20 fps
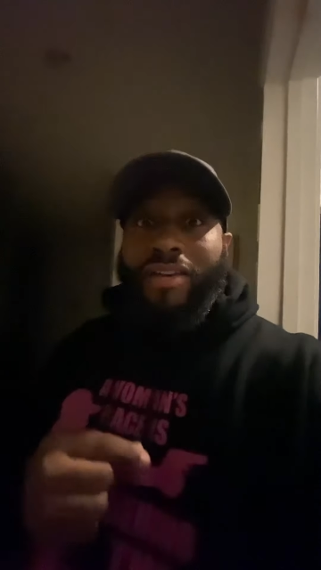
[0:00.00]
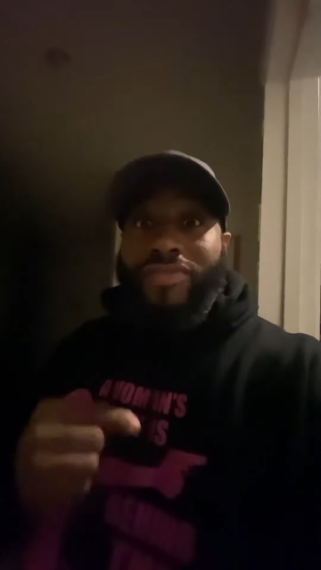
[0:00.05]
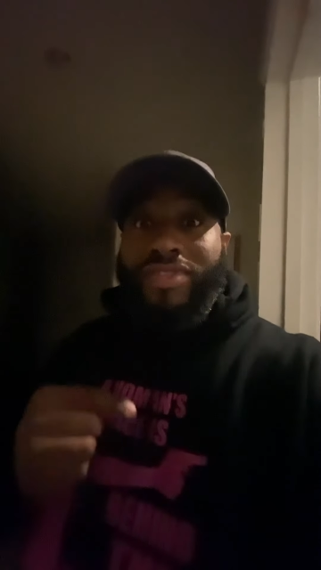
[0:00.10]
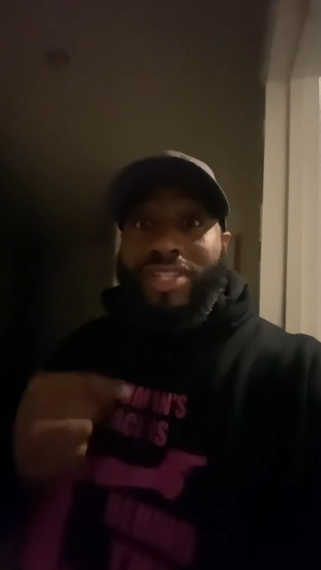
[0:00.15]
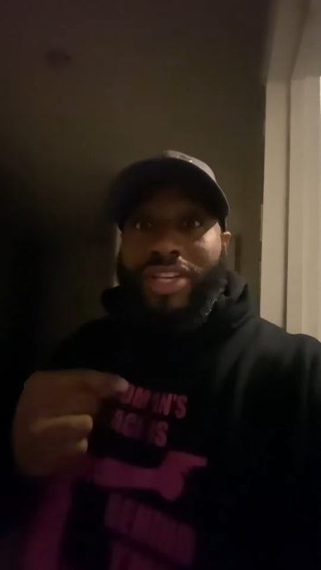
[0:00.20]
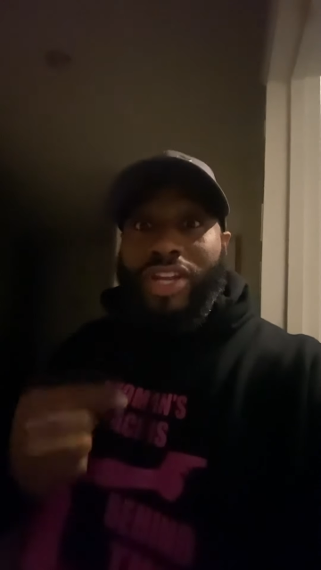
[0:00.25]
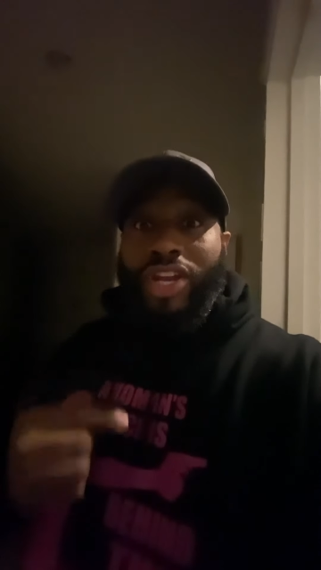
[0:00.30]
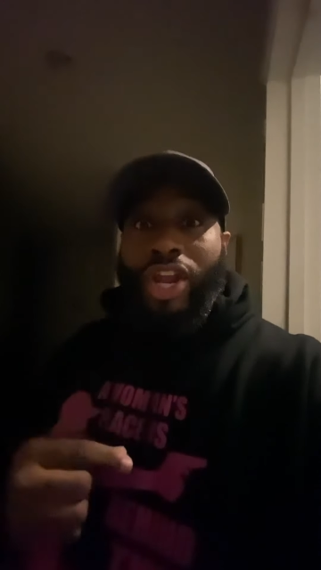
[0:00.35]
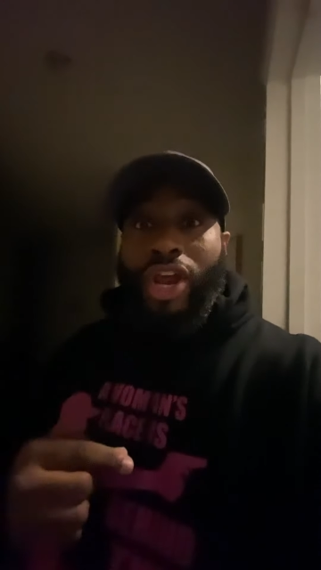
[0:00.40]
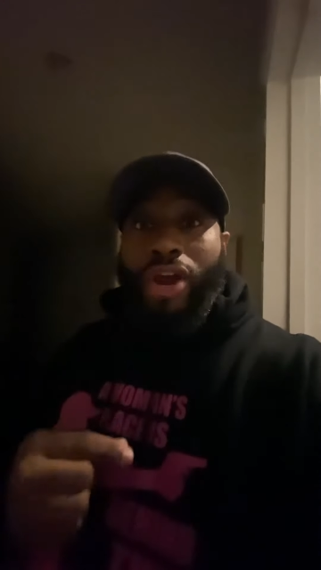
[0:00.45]

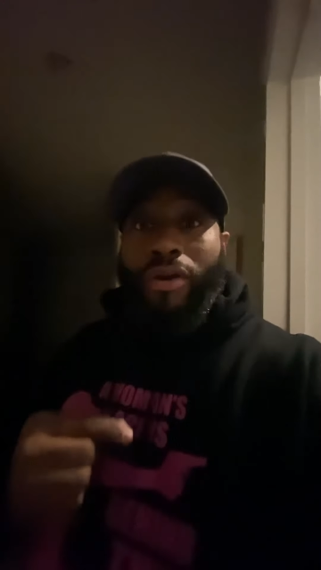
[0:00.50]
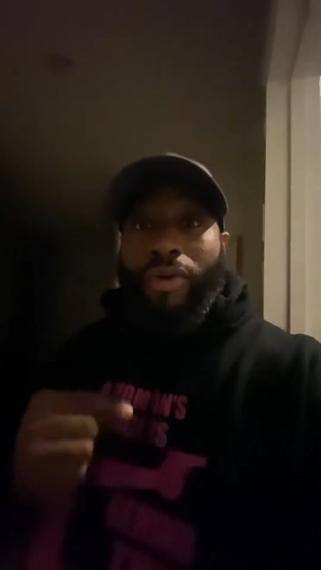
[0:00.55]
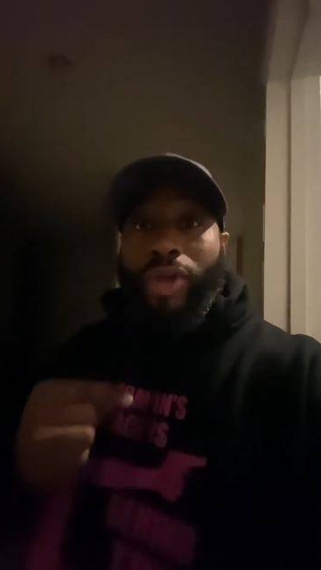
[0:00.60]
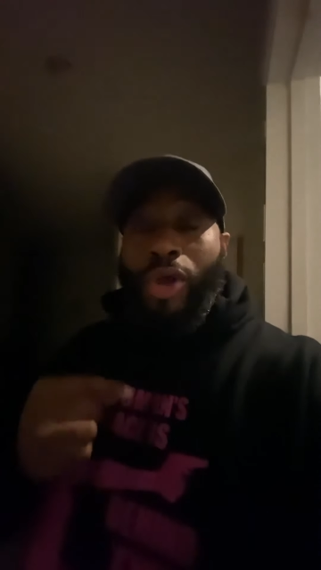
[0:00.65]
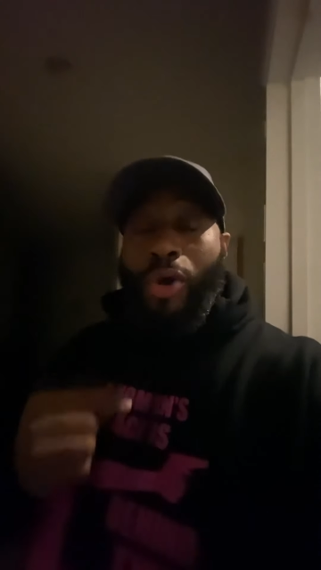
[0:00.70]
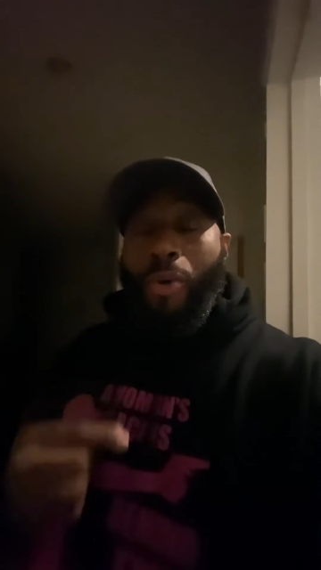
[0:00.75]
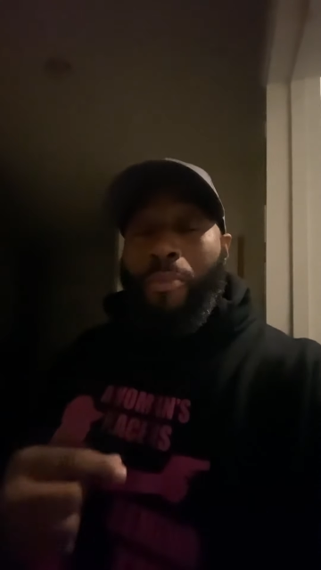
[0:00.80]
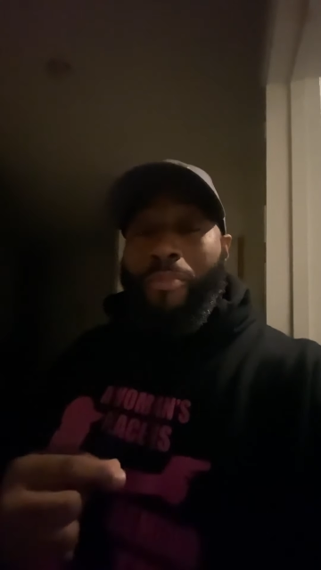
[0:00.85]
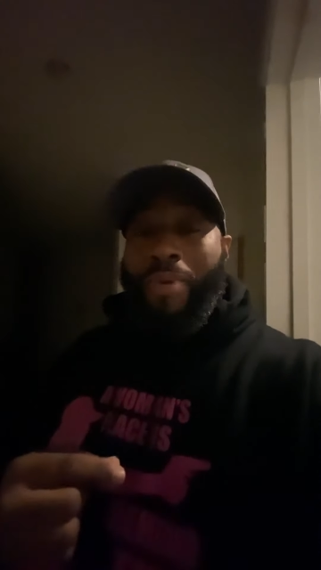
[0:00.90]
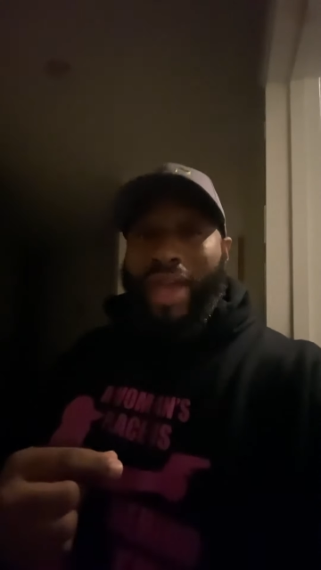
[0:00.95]
scenario
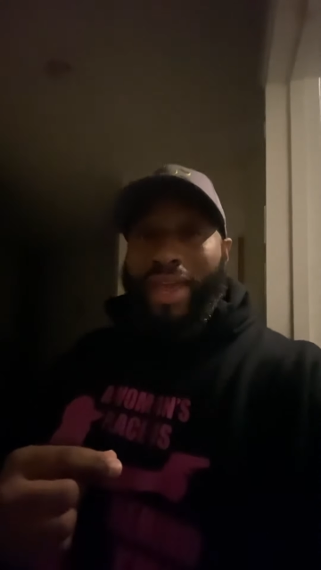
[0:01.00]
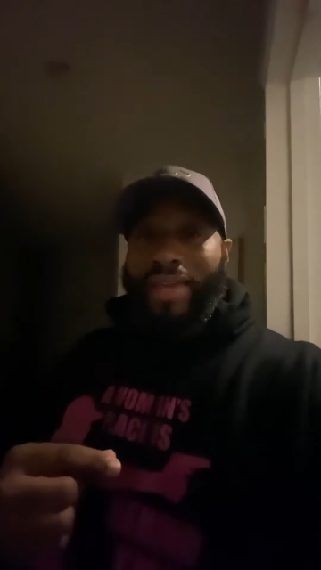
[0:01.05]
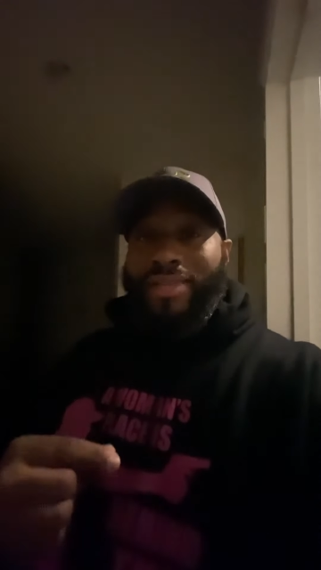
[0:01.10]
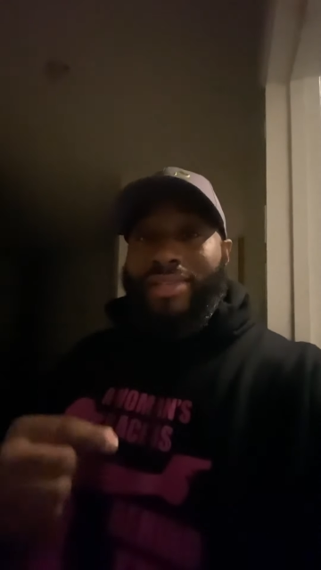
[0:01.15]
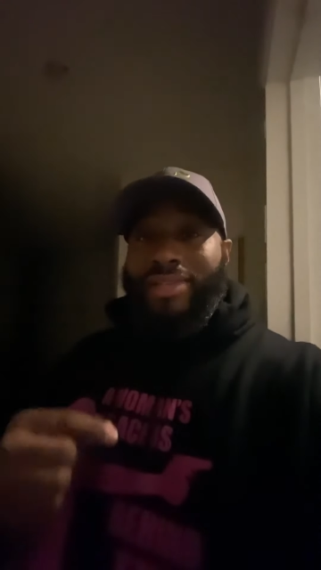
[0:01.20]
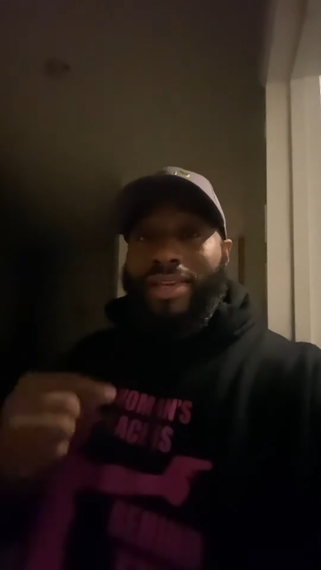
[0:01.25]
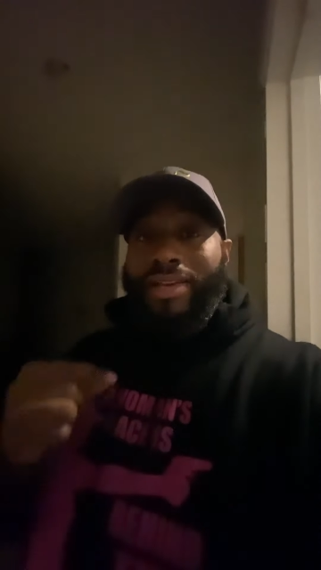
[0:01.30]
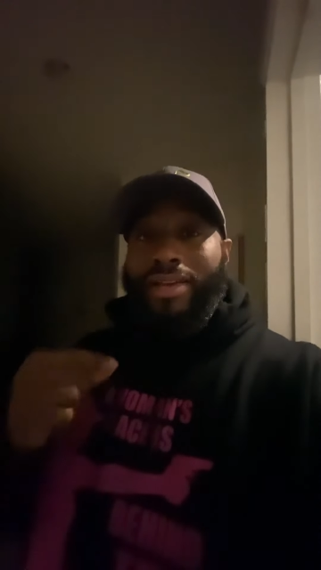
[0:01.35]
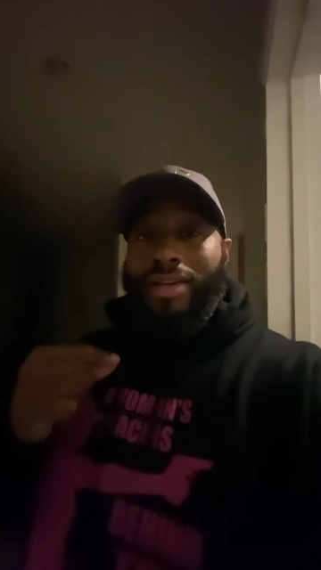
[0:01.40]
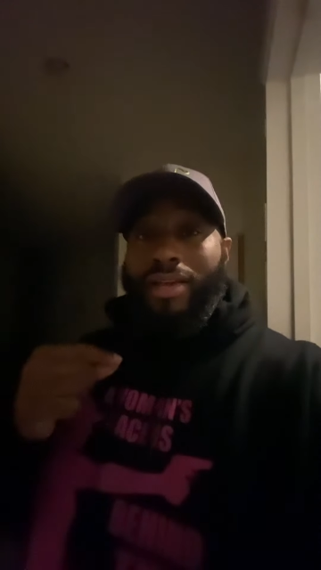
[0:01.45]
based